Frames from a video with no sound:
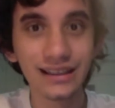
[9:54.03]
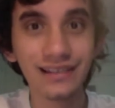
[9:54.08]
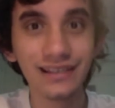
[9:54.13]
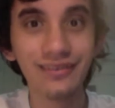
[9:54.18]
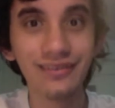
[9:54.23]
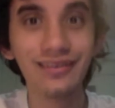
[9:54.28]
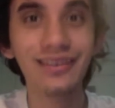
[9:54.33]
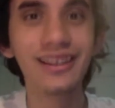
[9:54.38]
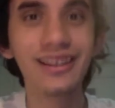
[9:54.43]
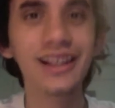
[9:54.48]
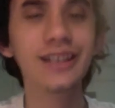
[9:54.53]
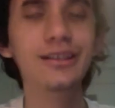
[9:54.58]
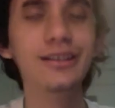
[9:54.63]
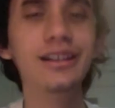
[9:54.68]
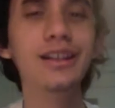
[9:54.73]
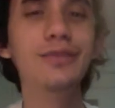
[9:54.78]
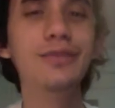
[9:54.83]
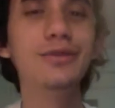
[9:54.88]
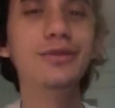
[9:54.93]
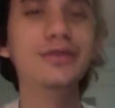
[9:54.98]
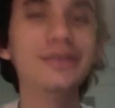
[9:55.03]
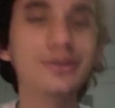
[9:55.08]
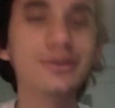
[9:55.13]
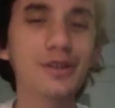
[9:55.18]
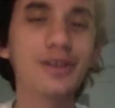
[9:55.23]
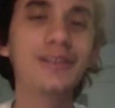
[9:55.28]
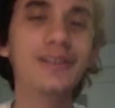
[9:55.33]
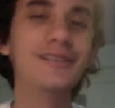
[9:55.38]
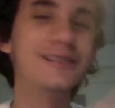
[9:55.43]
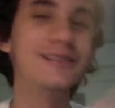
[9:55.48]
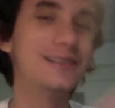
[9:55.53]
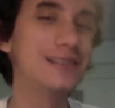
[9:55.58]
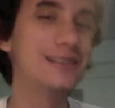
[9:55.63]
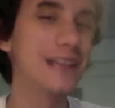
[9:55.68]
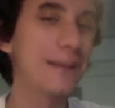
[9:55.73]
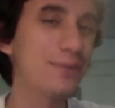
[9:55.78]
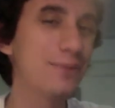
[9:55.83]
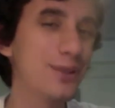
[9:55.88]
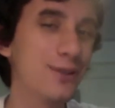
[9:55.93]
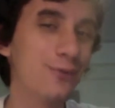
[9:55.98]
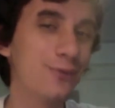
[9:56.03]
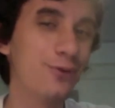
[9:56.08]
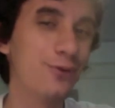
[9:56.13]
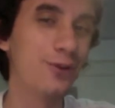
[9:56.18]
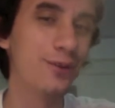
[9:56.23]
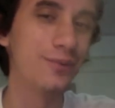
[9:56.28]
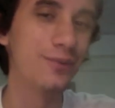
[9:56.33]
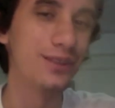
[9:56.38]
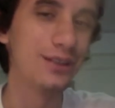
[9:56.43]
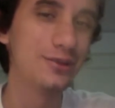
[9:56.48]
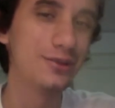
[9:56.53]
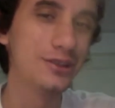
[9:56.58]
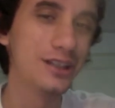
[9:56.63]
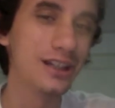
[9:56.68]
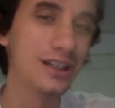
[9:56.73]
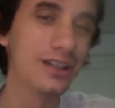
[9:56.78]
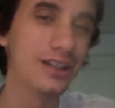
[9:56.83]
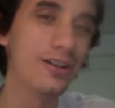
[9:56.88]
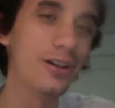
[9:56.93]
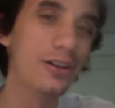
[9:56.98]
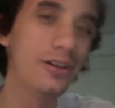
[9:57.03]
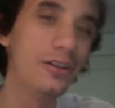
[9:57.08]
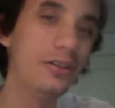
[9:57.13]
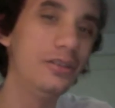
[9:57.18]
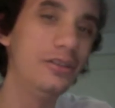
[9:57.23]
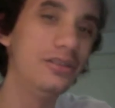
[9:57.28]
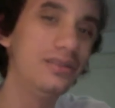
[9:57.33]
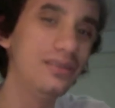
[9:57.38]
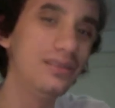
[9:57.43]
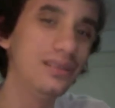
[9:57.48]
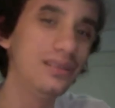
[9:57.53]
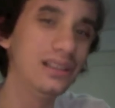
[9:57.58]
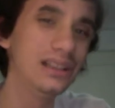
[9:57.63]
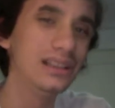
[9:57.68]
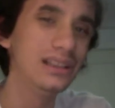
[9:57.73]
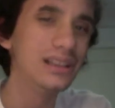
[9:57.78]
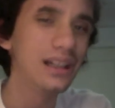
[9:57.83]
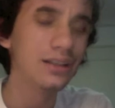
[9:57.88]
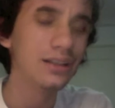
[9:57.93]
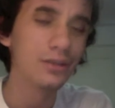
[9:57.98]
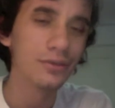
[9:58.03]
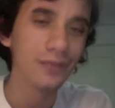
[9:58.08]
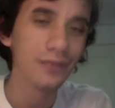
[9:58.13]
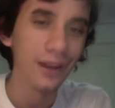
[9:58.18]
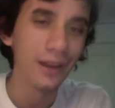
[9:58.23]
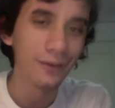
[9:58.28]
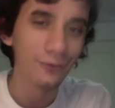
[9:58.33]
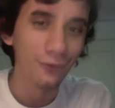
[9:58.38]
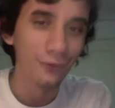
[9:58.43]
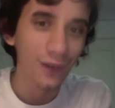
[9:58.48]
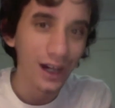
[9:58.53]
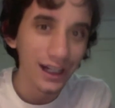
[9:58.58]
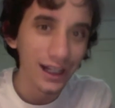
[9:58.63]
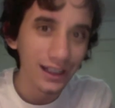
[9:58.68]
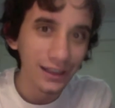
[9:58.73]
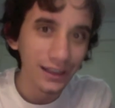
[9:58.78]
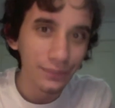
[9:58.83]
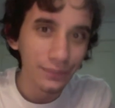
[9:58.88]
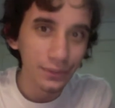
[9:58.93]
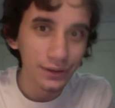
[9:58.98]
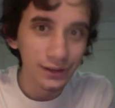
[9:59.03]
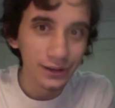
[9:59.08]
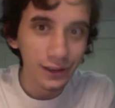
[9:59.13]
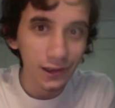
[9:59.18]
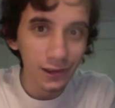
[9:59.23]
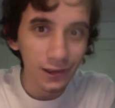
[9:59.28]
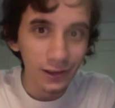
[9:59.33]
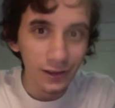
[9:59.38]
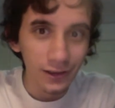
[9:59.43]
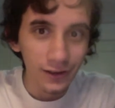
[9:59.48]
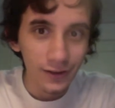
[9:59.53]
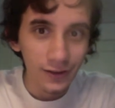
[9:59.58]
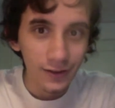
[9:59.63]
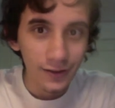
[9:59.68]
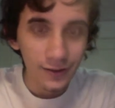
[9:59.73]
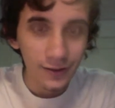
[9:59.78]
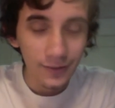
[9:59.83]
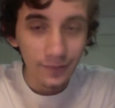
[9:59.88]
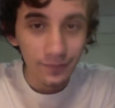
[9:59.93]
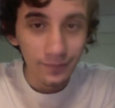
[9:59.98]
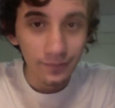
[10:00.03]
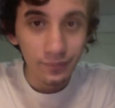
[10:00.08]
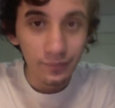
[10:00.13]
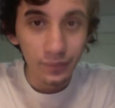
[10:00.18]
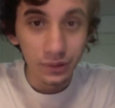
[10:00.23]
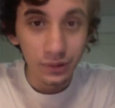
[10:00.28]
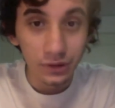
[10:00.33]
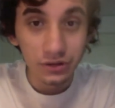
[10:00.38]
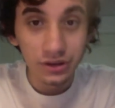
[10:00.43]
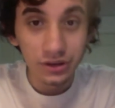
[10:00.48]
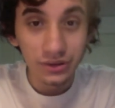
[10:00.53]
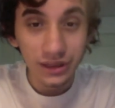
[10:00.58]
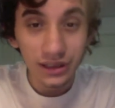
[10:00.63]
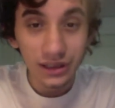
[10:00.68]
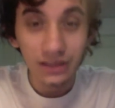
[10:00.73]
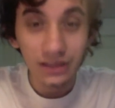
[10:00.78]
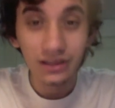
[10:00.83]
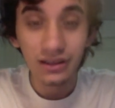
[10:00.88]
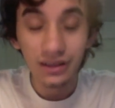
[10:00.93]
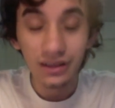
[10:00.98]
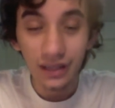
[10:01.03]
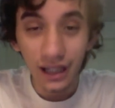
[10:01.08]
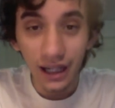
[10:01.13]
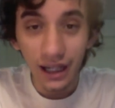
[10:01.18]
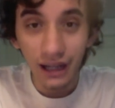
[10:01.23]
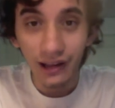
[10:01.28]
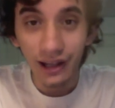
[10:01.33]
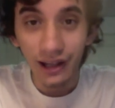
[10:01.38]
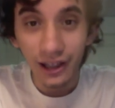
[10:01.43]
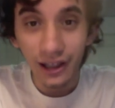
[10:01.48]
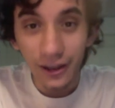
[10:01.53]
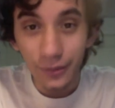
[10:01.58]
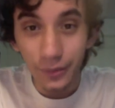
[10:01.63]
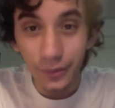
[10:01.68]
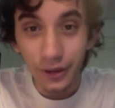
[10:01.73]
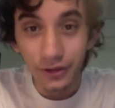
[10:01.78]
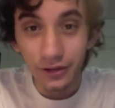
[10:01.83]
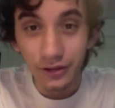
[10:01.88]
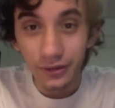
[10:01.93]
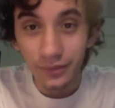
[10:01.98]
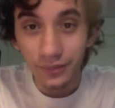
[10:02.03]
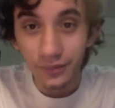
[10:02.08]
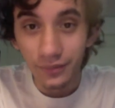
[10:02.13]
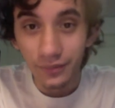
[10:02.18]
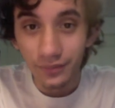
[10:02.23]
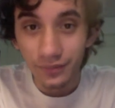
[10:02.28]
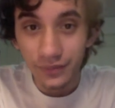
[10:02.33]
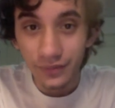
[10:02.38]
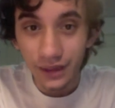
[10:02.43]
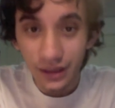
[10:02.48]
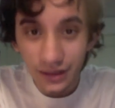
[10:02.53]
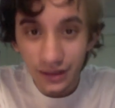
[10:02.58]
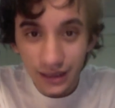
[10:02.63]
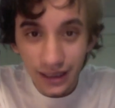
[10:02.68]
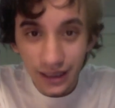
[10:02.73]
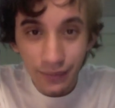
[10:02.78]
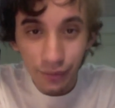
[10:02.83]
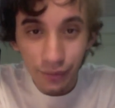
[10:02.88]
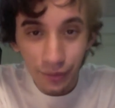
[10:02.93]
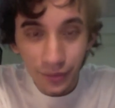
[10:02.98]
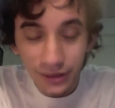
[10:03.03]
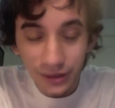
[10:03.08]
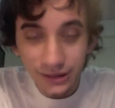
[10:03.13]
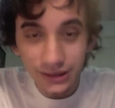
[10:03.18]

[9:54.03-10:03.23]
this was a sort of exception for them. This was like, oh no, these guys are like violent, but they're But there's something I like about them. Because they implemented